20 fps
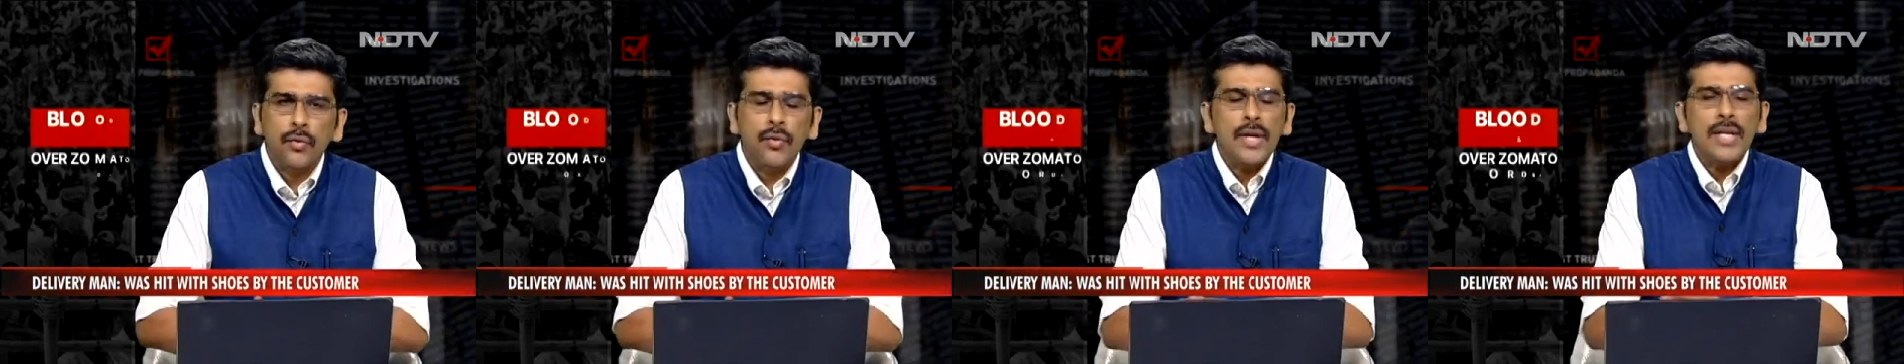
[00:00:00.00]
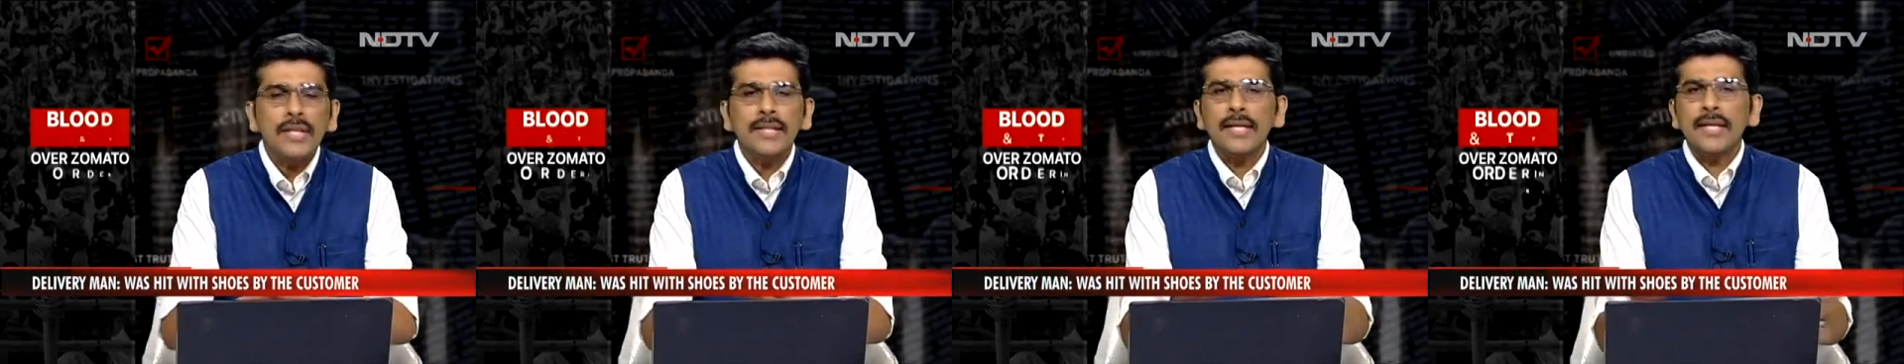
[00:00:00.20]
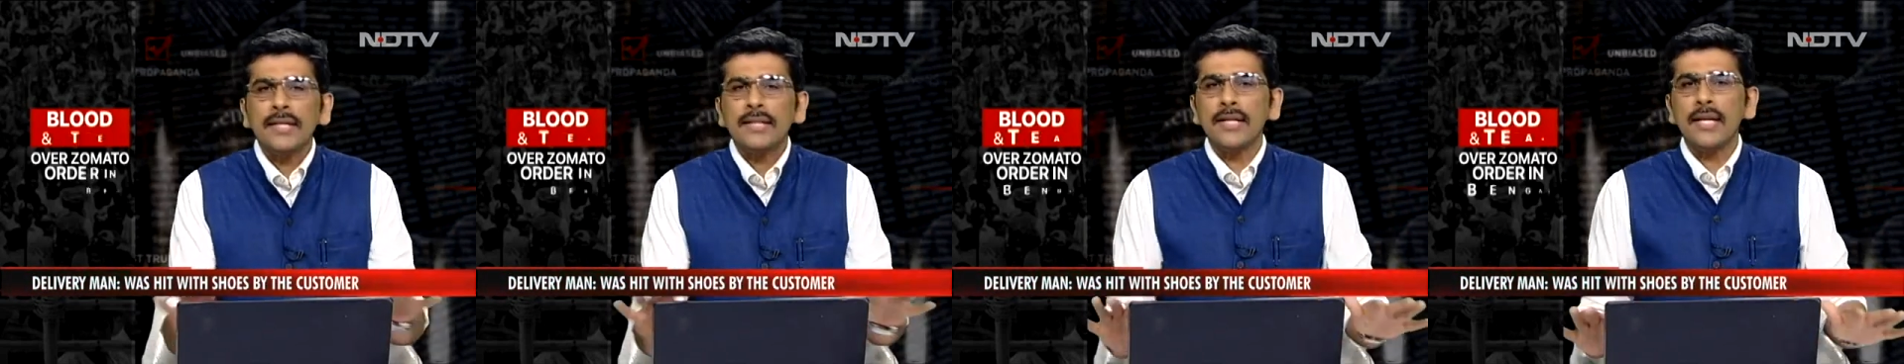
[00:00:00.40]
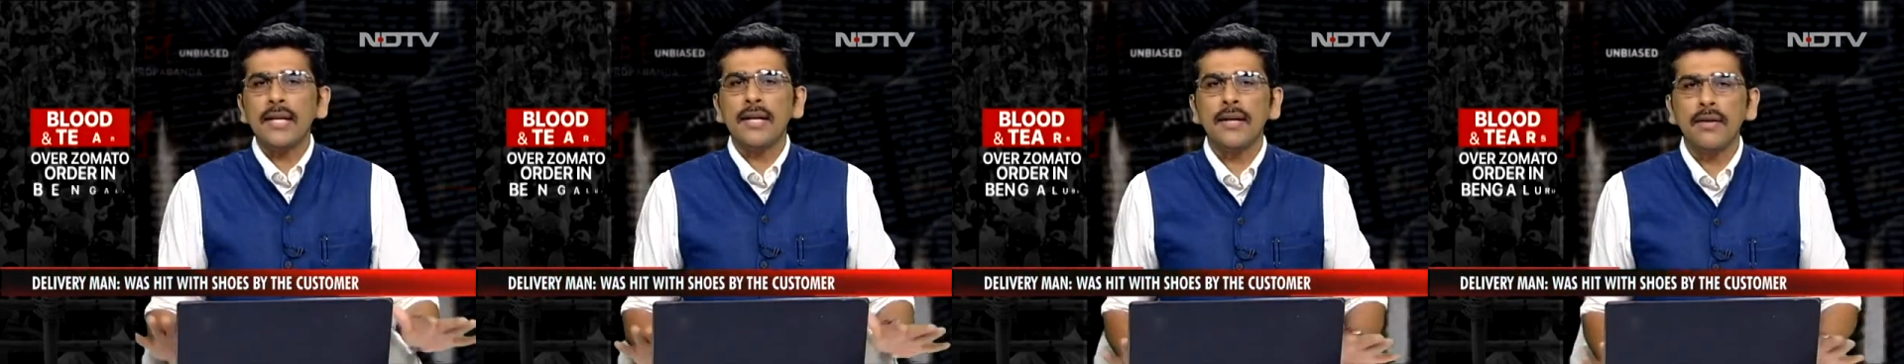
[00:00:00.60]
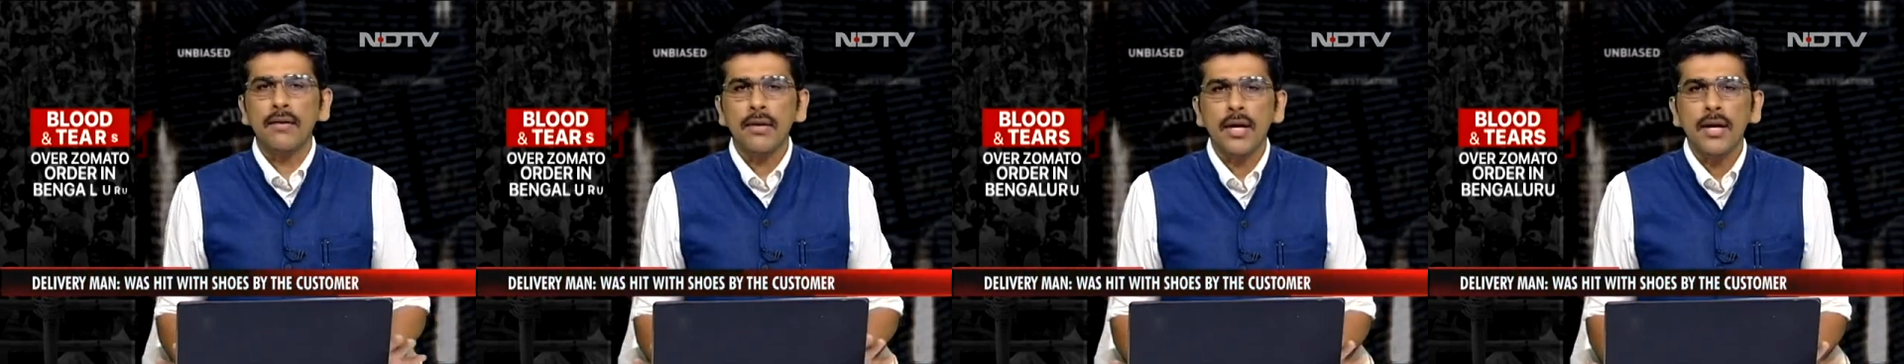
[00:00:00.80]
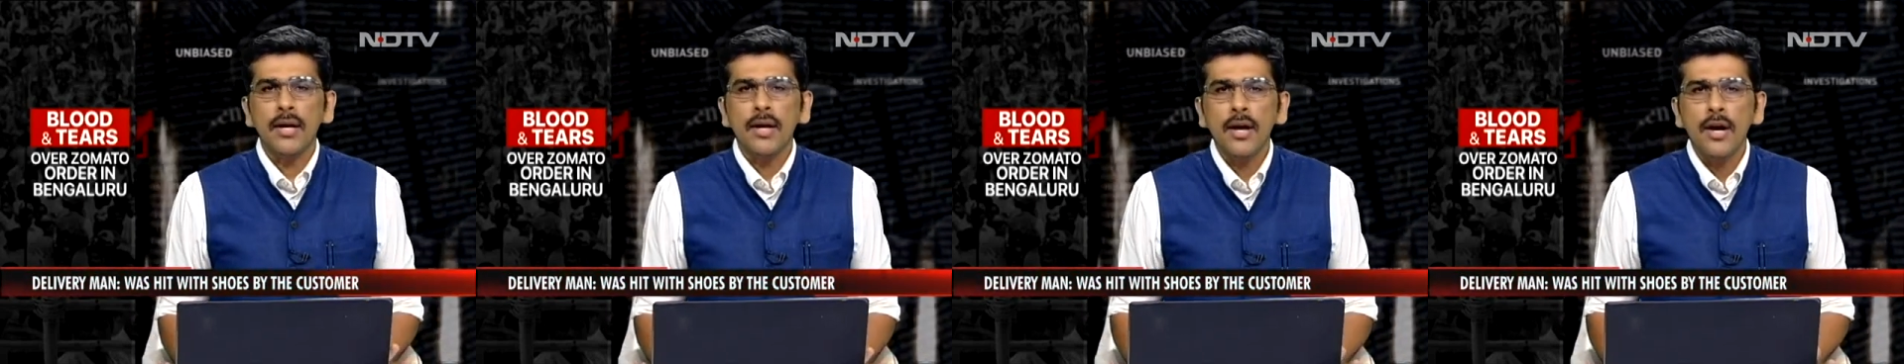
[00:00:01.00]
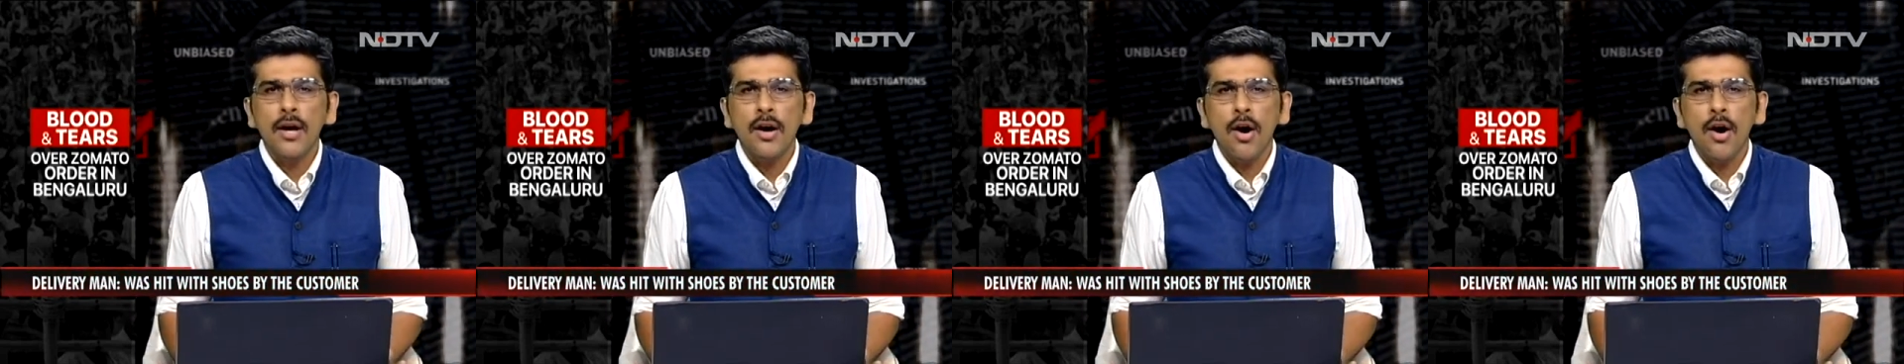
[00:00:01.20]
360 degree